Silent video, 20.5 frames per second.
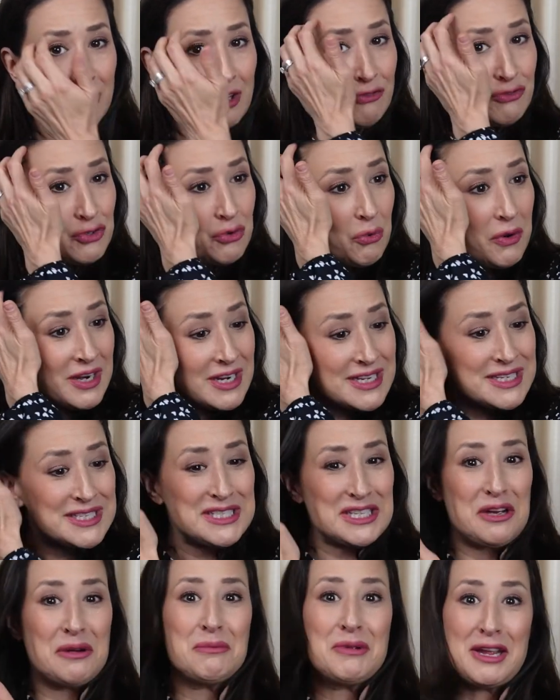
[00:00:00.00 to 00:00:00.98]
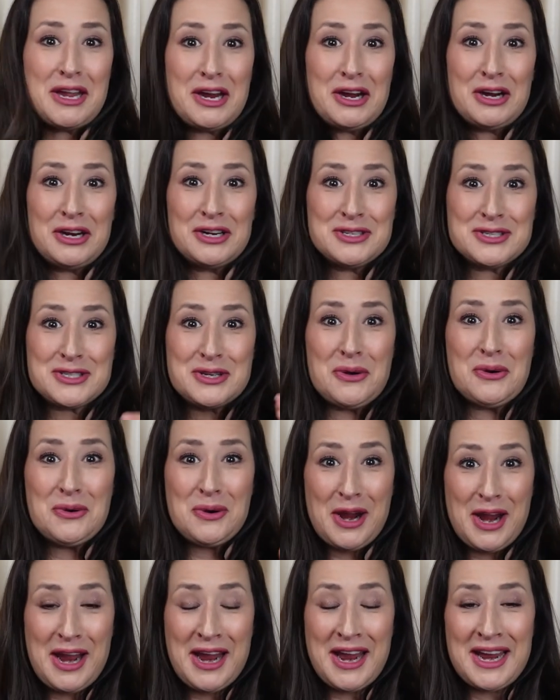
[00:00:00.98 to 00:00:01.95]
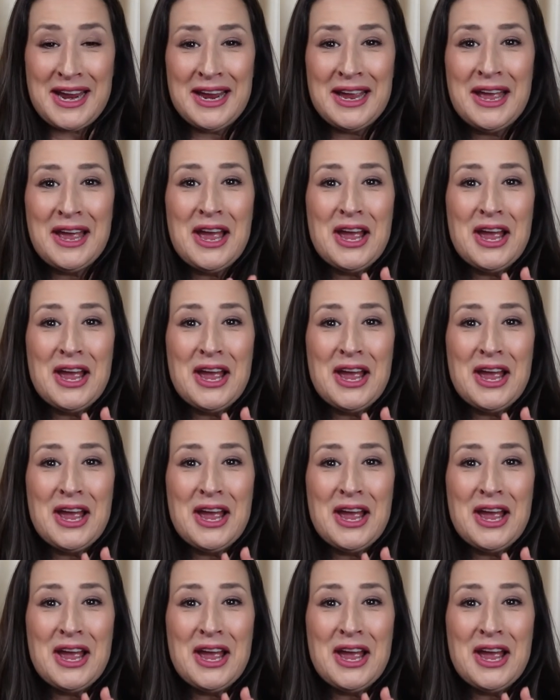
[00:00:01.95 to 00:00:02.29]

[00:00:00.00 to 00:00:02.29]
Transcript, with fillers: of 20 some years, okay?